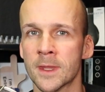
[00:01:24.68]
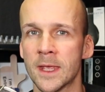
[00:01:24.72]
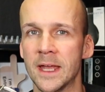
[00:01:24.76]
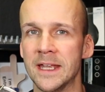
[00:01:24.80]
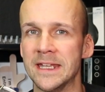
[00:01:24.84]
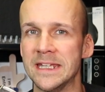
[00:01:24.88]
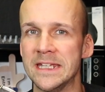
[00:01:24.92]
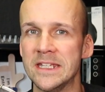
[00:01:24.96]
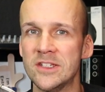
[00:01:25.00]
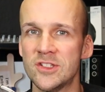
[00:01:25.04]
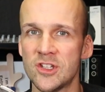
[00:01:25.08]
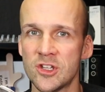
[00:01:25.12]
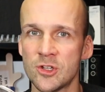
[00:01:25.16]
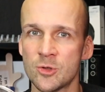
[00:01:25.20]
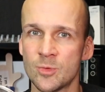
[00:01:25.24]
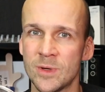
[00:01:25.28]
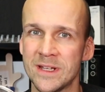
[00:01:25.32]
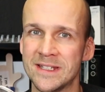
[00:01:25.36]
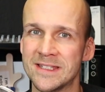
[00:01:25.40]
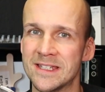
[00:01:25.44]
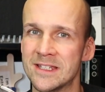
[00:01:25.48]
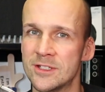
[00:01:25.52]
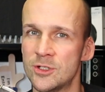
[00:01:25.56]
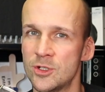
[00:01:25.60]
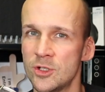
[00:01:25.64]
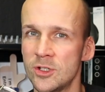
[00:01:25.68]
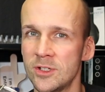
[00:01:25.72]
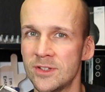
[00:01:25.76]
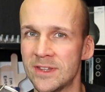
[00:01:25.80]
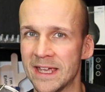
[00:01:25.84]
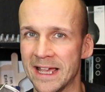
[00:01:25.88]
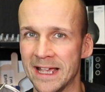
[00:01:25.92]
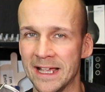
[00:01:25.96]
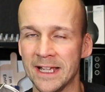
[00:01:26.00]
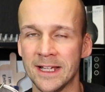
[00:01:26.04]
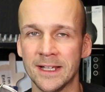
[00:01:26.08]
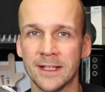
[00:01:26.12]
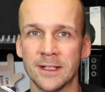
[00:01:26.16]
And the easiest way to do
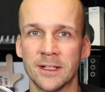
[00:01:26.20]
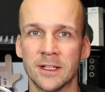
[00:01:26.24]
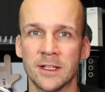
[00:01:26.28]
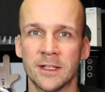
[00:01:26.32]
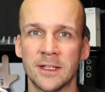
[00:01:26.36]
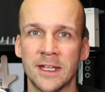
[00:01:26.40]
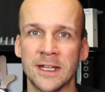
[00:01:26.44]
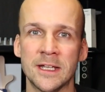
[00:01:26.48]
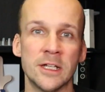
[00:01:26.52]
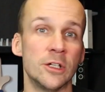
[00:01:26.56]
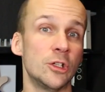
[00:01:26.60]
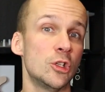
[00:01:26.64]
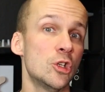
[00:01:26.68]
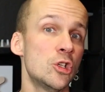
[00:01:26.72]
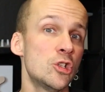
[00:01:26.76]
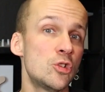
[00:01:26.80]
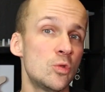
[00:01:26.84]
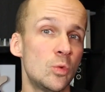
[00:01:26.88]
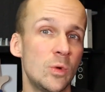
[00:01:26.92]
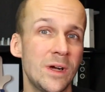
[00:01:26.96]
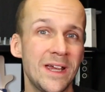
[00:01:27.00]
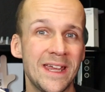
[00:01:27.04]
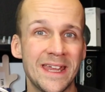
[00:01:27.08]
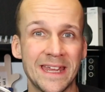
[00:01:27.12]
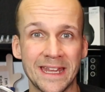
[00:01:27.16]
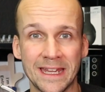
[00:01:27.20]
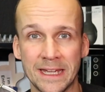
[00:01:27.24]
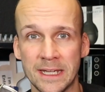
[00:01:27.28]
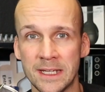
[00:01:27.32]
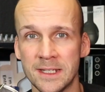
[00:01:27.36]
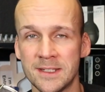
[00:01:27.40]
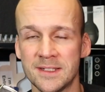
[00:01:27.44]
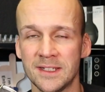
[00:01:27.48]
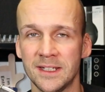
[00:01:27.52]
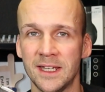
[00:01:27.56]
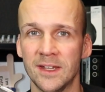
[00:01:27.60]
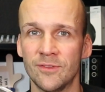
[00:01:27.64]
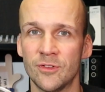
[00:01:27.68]
that in a good way
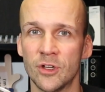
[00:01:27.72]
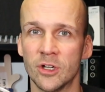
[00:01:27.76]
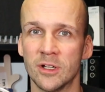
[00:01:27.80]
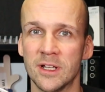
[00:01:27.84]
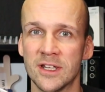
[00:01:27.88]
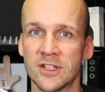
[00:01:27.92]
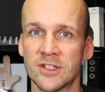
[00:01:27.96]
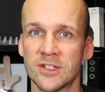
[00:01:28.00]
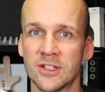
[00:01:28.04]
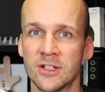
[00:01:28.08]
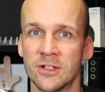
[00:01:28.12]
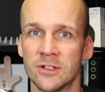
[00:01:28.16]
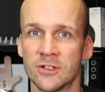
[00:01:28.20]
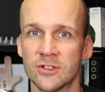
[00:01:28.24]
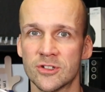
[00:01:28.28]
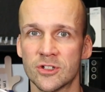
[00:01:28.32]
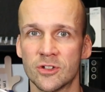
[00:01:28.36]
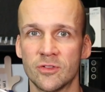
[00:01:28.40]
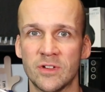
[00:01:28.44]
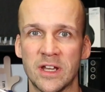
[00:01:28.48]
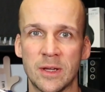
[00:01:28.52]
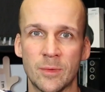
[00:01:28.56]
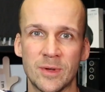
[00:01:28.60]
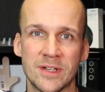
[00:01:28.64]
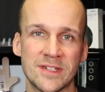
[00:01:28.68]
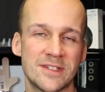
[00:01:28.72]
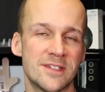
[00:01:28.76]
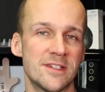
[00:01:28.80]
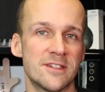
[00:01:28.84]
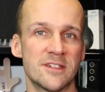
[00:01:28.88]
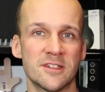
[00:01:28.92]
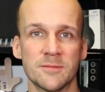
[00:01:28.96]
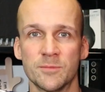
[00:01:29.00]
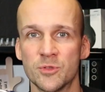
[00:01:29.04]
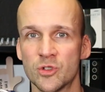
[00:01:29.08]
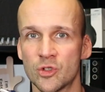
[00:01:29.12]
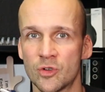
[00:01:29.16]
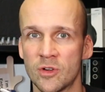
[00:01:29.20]
to give your listeners great ways to
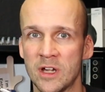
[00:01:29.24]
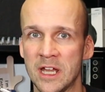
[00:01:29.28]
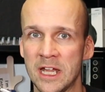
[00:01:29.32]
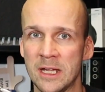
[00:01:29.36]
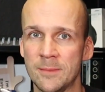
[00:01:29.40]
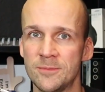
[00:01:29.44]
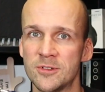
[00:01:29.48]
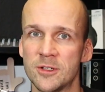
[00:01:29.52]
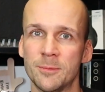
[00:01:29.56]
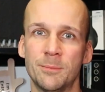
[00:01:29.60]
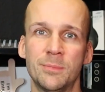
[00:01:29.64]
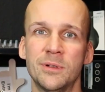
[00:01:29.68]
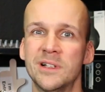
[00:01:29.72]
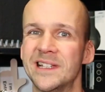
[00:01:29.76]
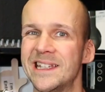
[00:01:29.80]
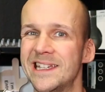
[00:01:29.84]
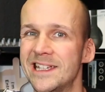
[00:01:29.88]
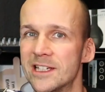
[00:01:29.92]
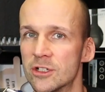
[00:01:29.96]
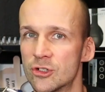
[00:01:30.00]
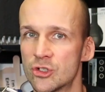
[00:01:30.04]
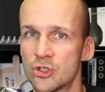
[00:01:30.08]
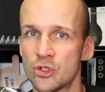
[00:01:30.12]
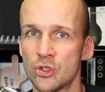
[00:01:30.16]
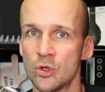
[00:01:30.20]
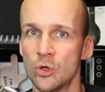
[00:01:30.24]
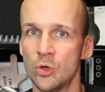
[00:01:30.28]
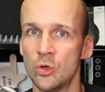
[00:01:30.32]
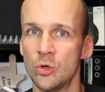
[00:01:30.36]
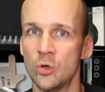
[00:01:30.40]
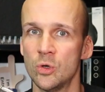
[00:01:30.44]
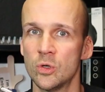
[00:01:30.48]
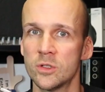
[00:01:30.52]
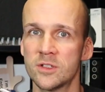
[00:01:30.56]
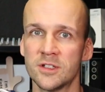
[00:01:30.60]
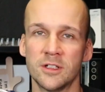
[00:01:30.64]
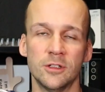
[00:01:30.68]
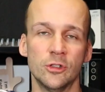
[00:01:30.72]
subscribe, to play your
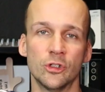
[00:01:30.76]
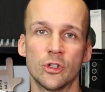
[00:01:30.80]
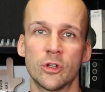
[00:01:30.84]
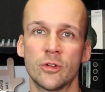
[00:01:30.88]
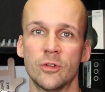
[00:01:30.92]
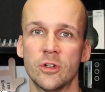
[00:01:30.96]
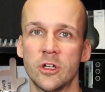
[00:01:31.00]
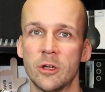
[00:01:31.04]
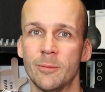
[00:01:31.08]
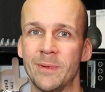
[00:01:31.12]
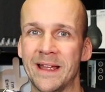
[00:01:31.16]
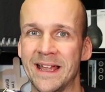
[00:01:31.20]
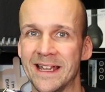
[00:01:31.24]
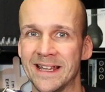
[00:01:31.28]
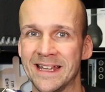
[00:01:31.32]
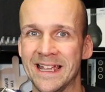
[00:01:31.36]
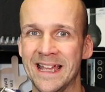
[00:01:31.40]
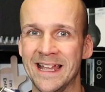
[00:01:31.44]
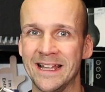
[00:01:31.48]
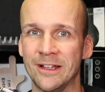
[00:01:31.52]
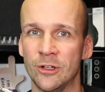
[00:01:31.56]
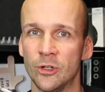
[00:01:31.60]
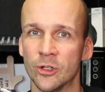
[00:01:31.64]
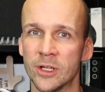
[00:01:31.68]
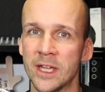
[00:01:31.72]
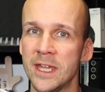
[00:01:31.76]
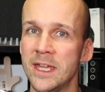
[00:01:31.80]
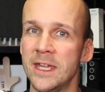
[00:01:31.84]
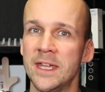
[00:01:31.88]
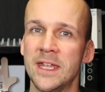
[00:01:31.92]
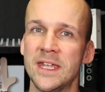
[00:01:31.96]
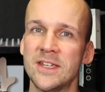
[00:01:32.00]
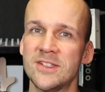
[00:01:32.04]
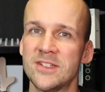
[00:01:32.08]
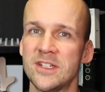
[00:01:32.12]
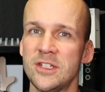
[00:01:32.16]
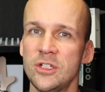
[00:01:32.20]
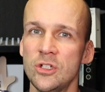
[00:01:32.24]
show, to look through your back catalogue
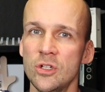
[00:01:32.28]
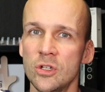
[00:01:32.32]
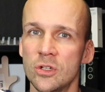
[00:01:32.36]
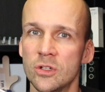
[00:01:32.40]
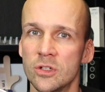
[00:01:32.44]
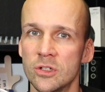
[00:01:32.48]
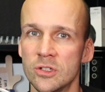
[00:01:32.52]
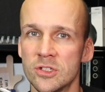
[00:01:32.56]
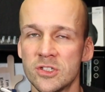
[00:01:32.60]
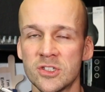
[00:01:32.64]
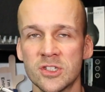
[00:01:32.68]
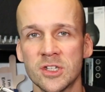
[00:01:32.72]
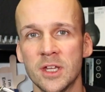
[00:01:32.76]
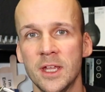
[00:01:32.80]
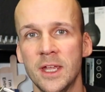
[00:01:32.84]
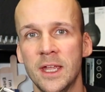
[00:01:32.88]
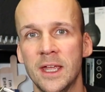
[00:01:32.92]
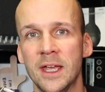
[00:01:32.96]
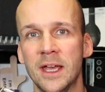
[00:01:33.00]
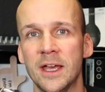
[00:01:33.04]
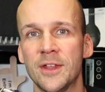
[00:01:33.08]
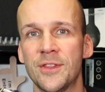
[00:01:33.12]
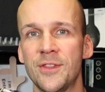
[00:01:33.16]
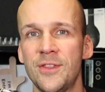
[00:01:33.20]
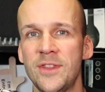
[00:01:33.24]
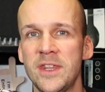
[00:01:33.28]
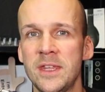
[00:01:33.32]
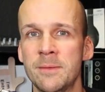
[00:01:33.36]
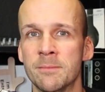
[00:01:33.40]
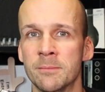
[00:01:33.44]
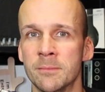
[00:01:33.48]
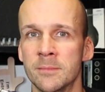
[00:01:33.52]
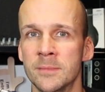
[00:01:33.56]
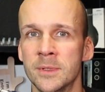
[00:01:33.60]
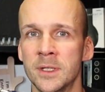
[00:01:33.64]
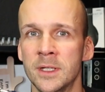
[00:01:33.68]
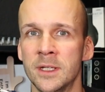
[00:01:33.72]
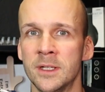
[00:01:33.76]
is to use a
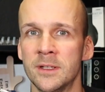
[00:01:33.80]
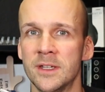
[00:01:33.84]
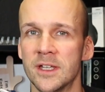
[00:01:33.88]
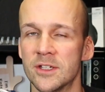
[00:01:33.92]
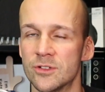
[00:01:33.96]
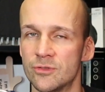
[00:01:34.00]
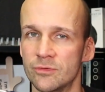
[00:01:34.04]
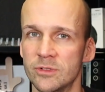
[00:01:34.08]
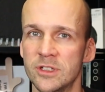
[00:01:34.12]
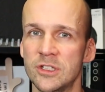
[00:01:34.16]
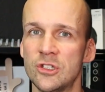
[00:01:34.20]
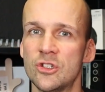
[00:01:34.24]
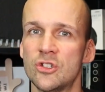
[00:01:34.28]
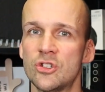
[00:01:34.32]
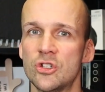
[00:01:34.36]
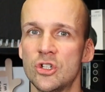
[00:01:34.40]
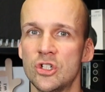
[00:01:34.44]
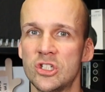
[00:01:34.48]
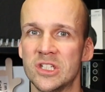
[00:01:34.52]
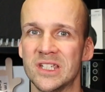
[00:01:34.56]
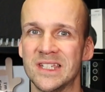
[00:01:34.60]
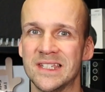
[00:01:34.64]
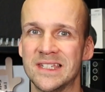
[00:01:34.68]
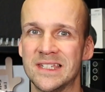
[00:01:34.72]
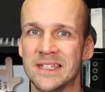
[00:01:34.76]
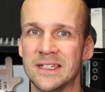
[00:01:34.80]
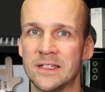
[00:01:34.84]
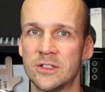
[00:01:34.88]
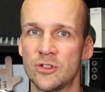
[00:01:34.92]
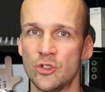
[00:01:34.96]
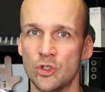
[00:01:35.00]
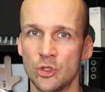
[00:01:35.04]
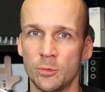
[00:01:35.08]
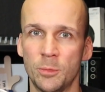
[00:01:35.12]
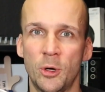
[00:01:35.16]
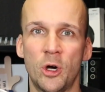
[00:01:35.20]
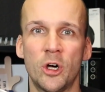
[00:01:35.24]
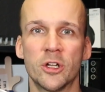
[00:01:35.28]
theme that is really suited
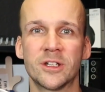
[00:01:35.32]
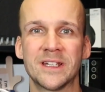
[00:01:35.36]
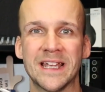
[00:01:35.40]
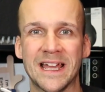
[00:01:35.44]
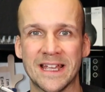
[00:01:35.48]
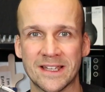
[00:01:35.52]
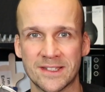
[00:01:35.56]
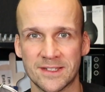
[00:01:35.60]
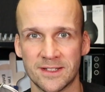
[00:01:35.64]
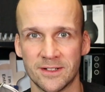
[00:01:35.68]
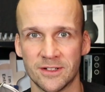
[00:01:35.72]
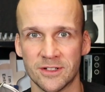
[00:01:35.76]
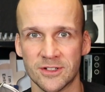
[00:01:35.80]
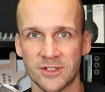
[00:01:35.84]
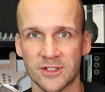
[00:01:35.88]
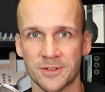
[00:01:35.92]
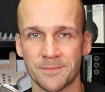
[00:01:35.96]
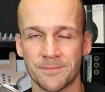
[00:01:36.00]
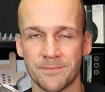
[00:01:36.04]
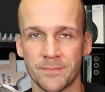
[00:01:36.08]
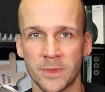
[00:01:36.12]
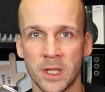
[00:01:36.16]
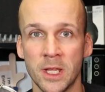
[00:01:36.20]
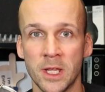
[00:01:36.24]
to podcasters.